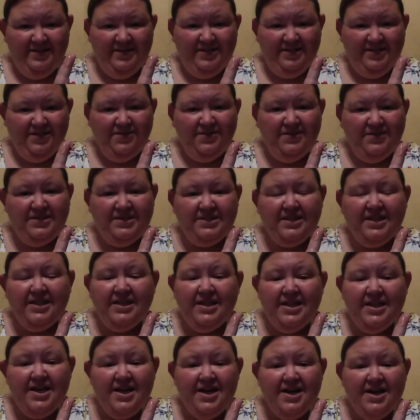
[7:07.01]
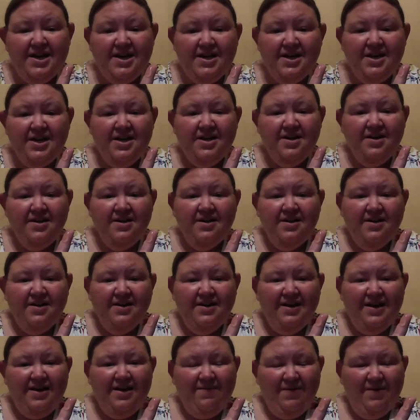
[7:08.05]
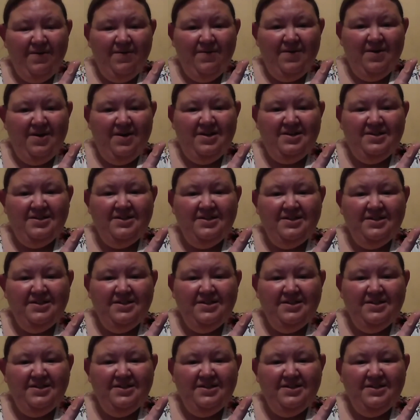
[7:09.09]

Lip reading: So it's clear, everyone.